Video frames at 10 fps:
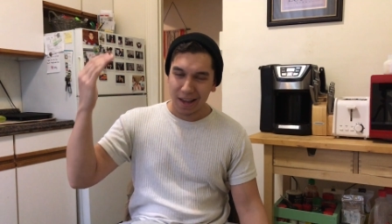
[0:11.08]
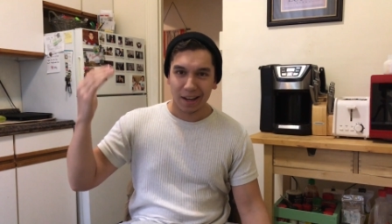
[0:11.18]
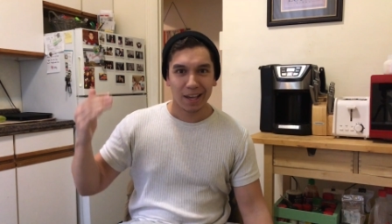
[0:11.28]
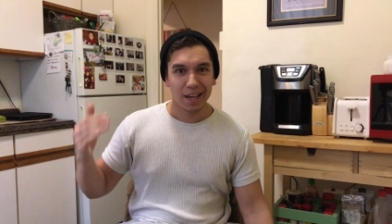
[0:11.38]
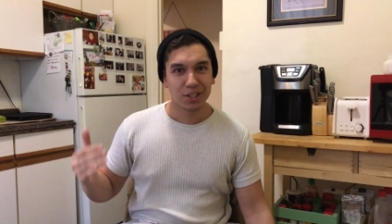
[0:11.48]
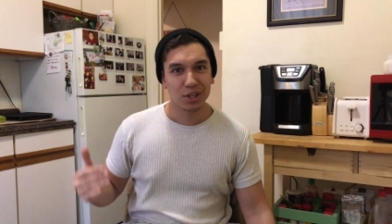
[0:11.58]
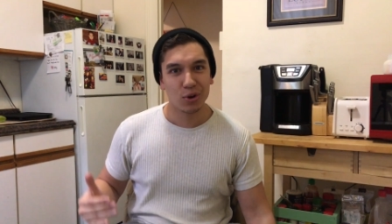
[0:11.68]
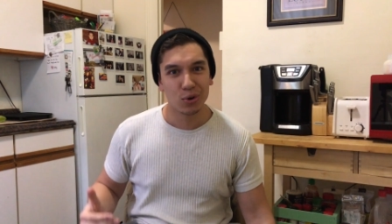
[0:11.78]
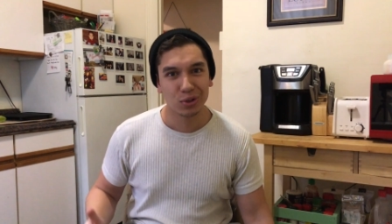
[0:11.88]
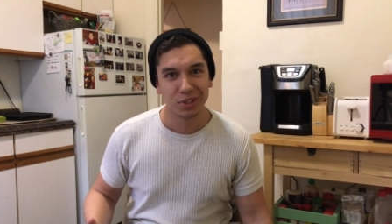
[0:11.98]
and I catch a
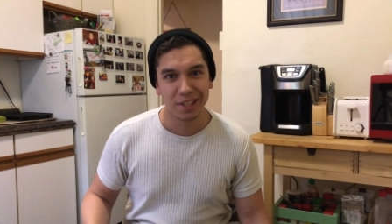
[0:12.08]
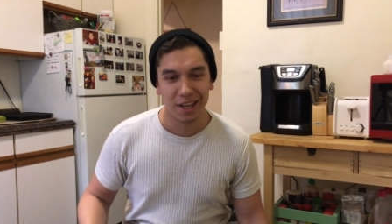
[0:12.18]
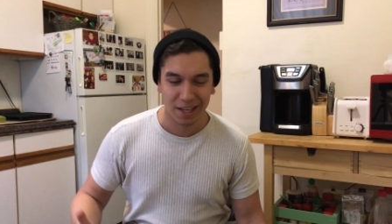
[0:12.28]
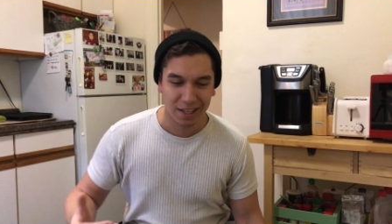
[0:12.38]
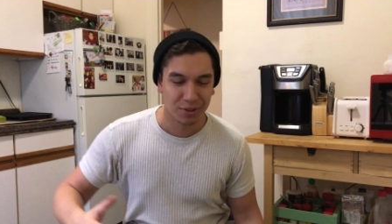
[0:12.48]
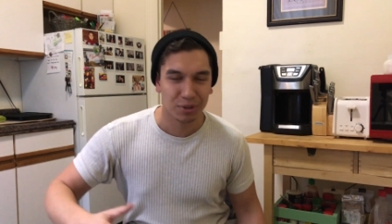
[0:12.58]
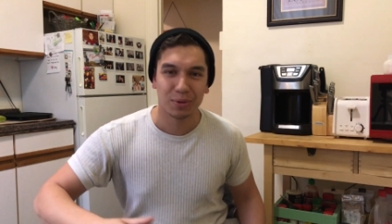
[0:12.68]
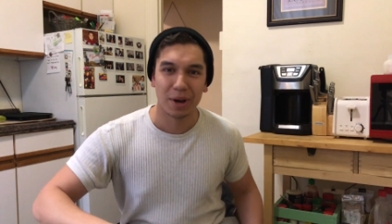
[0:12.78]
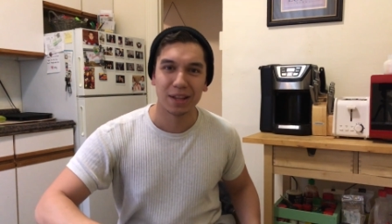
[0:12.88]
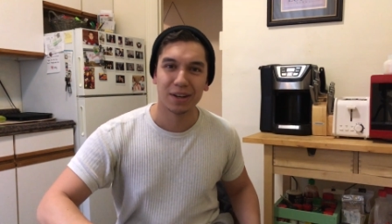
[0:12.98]
cold in 80 degree
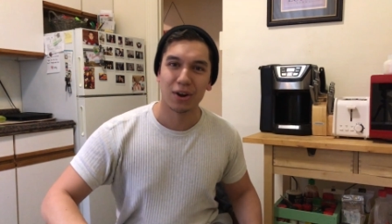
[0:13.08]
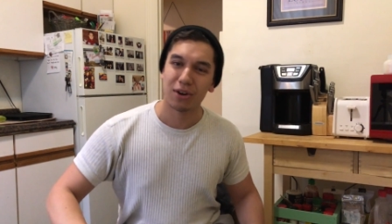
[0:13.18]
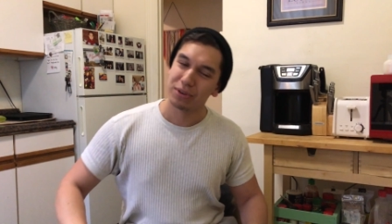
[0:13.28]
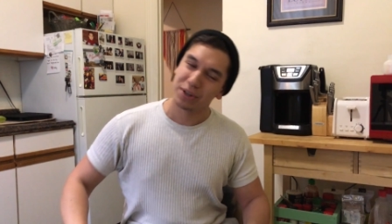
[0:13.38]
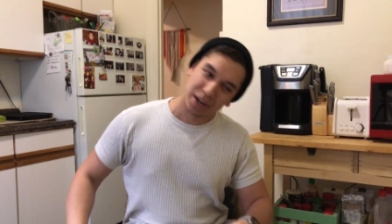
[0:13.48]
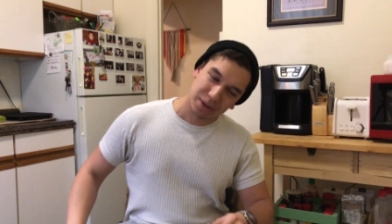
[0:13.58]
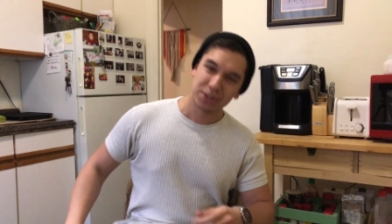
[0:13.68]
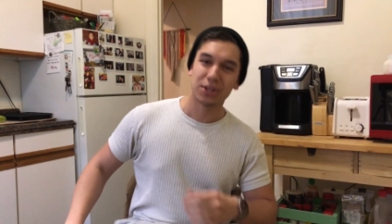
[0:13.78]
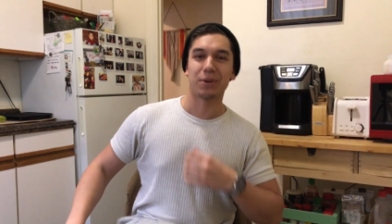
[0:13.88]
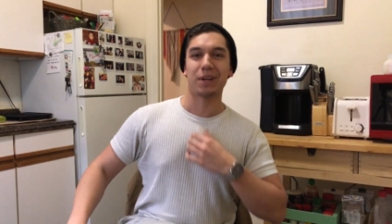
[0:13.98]
weather over in
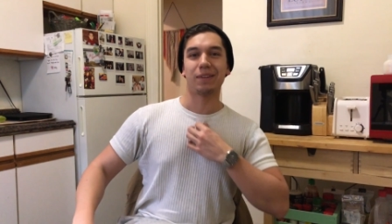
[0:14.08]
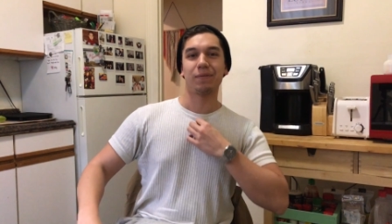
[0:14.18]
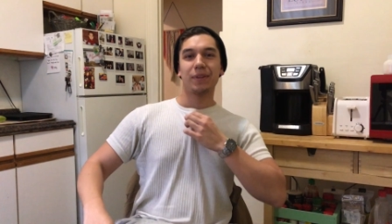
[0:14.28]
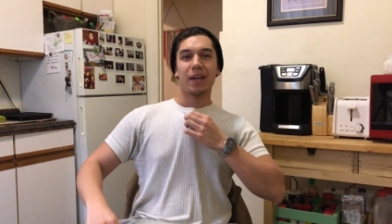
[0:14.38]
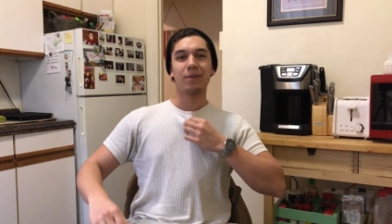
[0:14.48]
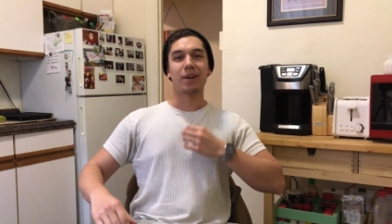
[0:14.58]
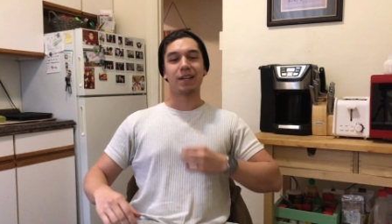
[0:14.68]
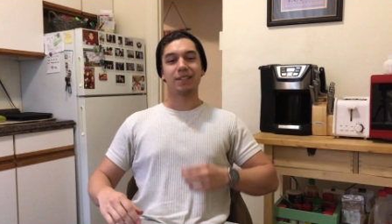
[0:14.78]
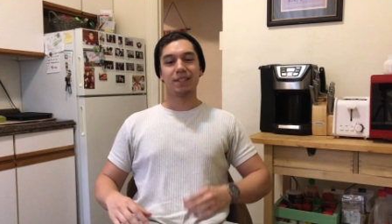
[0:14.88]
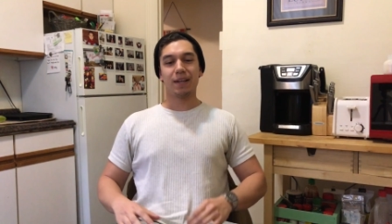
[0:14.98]
Arizona. How
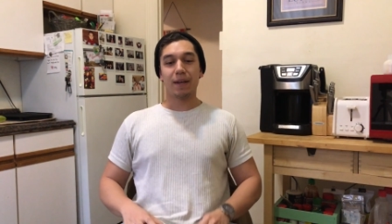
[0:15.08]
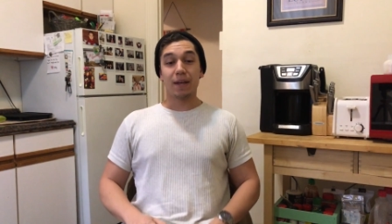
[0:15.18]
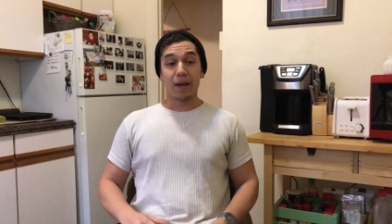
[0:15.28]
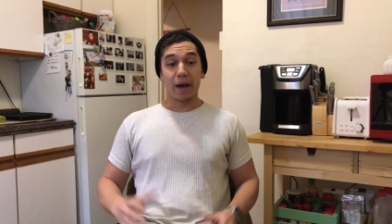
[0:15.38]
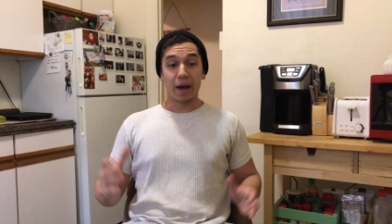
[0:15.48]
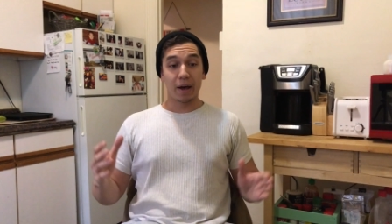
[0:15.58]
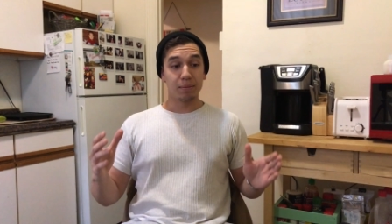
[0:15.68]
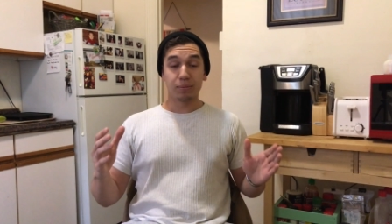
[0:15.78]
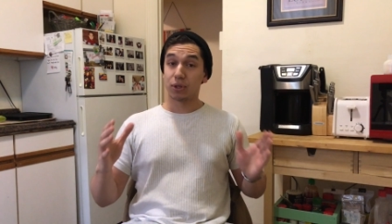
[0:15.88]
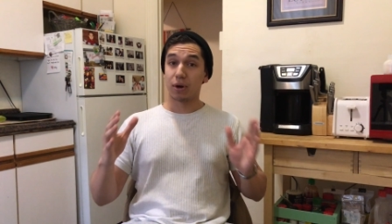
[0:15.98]
nice.
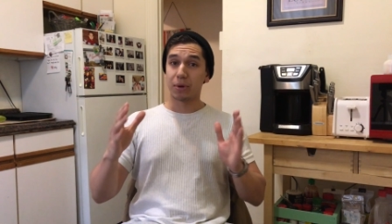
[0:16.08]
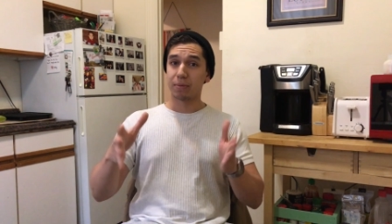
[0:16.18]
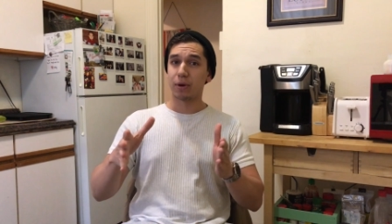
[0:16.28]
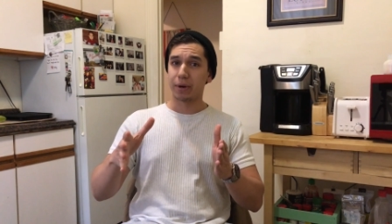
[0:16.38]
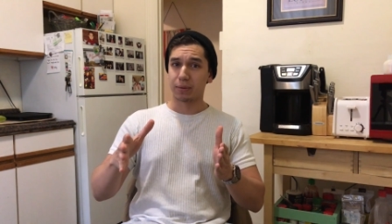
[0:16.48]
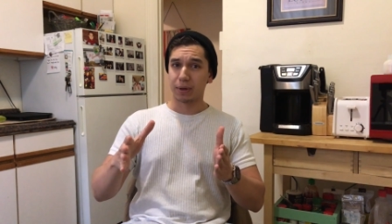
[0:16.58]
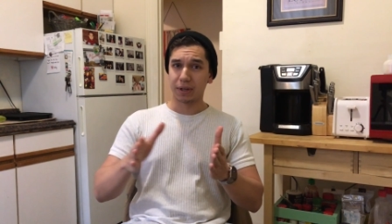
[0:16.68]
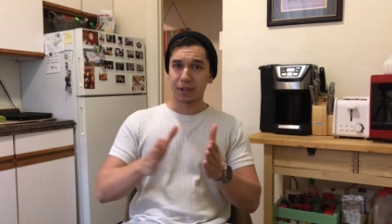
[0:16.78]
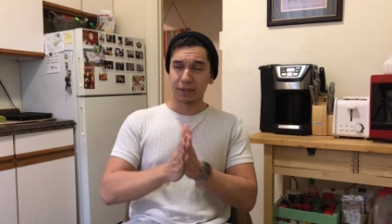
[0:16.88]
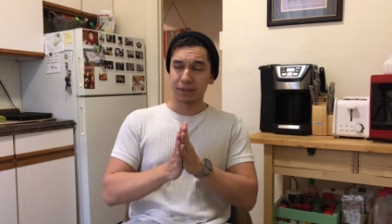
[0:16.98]
Um, so I'm on my way to
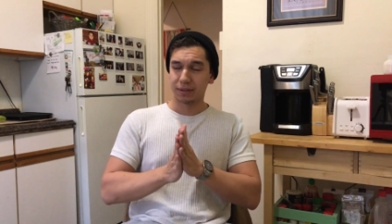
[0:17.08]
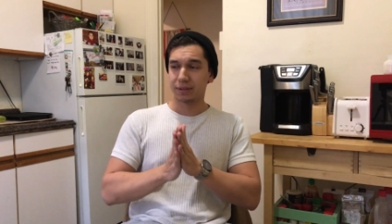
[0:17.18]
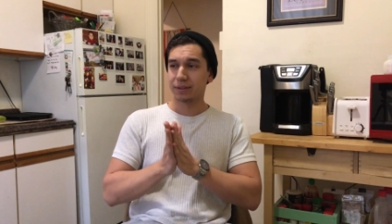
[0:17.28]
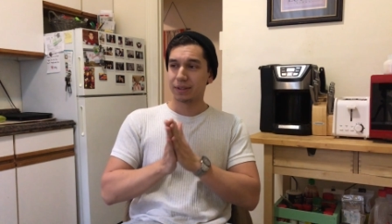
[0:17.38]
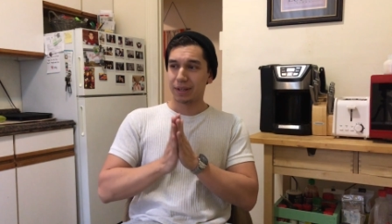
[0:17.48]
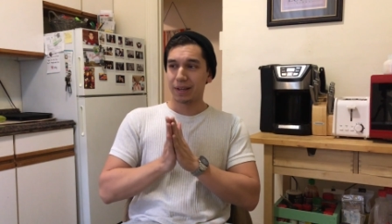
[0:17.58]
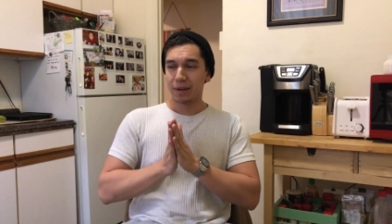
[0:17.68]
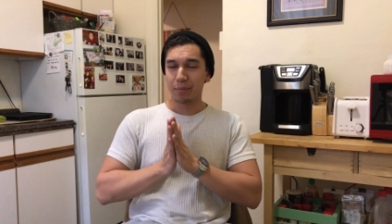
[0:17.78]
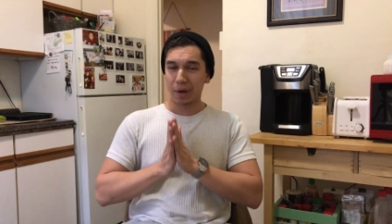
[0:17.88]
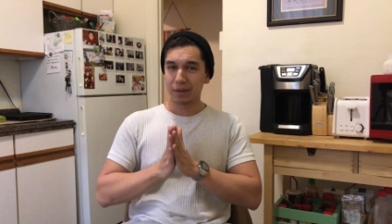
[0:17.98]
work,
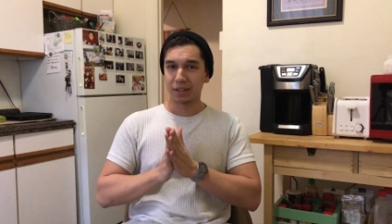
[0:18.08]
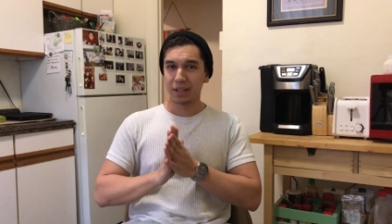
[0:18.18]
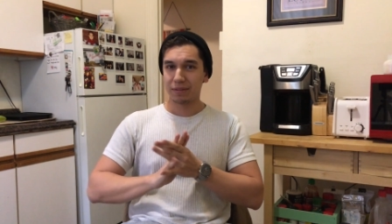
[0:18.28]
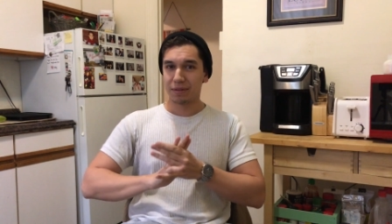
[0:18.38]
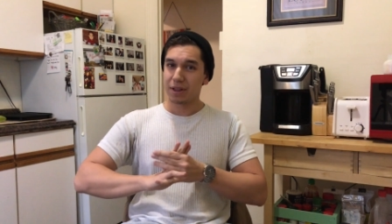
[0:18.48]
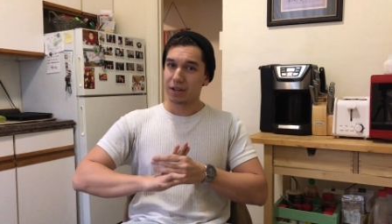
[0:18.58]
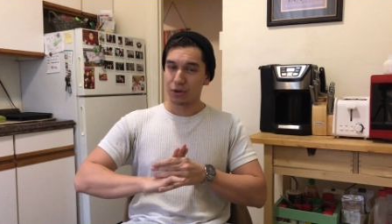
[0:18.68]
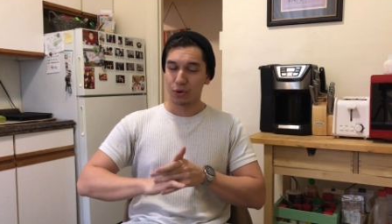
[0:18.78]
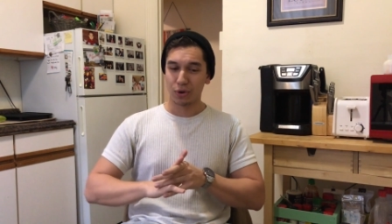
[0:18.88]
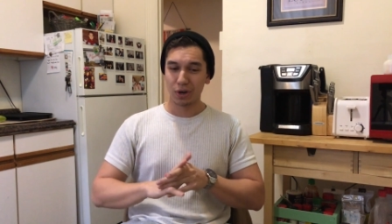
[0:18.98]
about to leave the
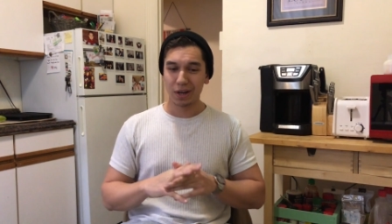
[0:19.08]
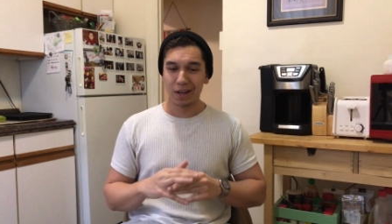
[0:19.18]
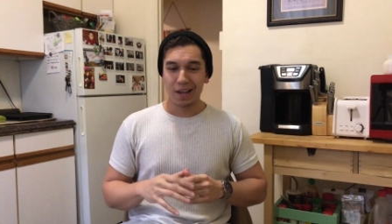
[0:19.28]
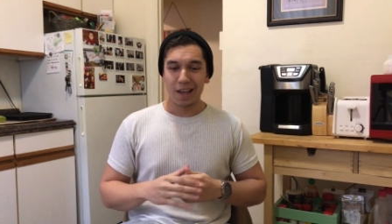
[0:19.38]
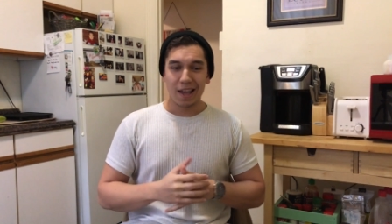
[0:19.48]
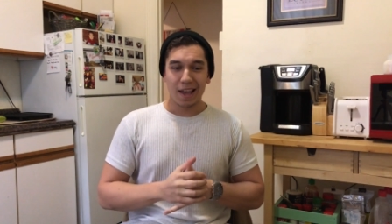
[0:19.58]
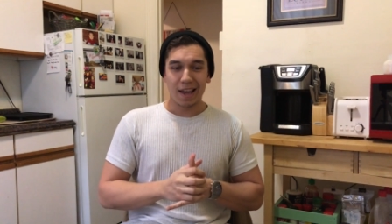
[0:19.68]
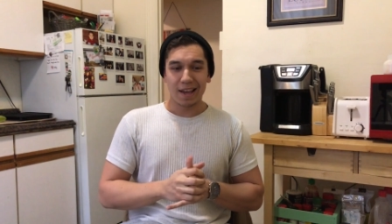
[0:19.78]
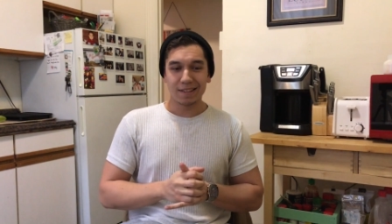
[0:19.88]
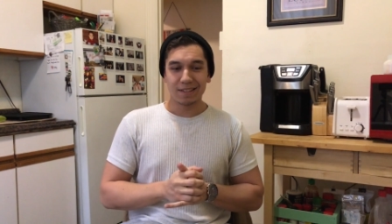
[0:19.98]
door,
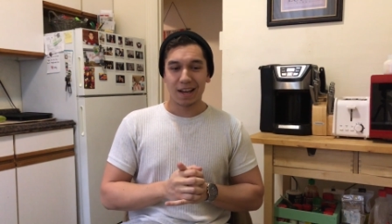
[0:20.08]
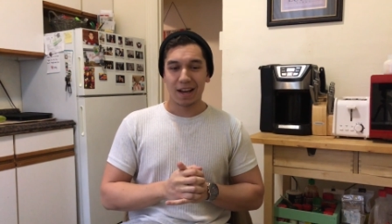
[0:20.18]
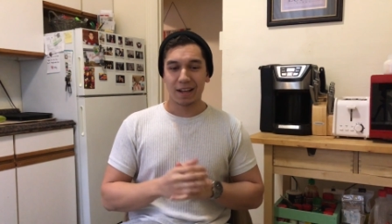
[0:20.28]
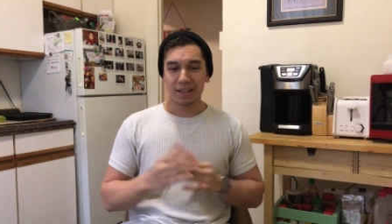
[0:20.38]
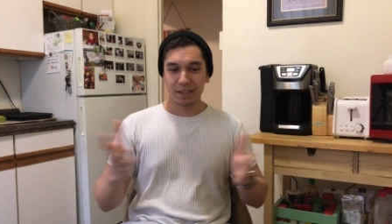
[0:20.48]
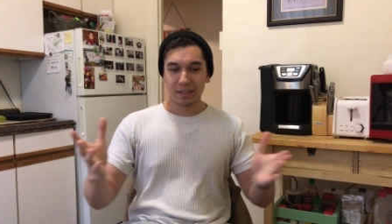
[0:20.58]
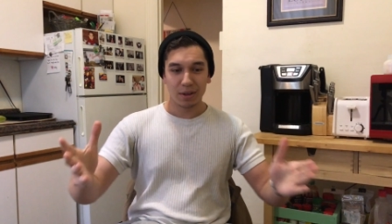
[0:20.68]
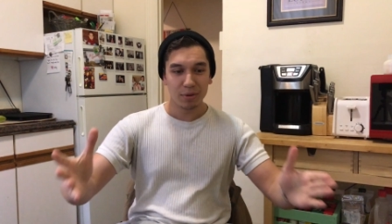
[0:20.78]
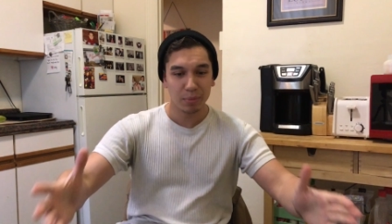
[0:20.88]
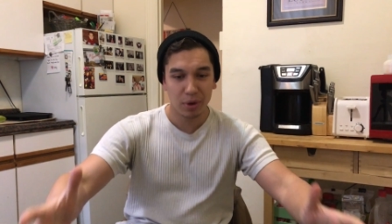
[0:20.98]
and uh,
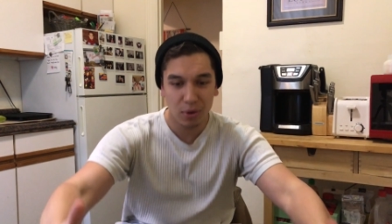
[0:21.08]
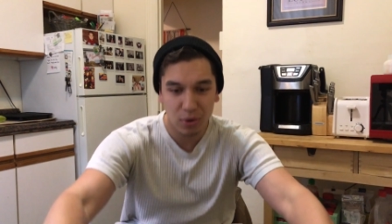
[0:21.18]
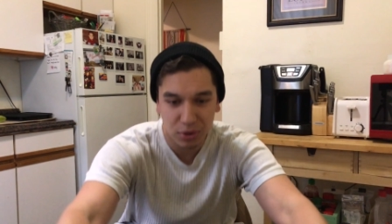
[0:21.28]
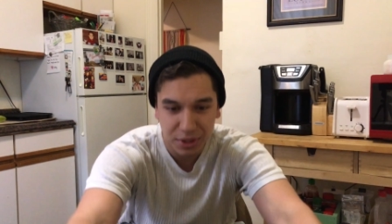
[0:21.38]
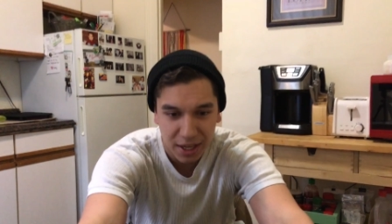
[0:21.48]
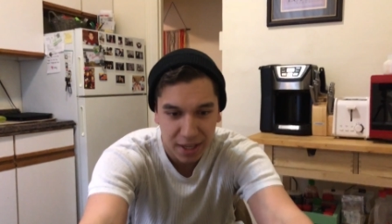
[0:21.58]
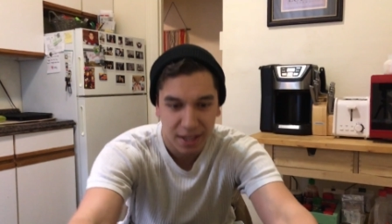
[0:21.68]
lo and behold,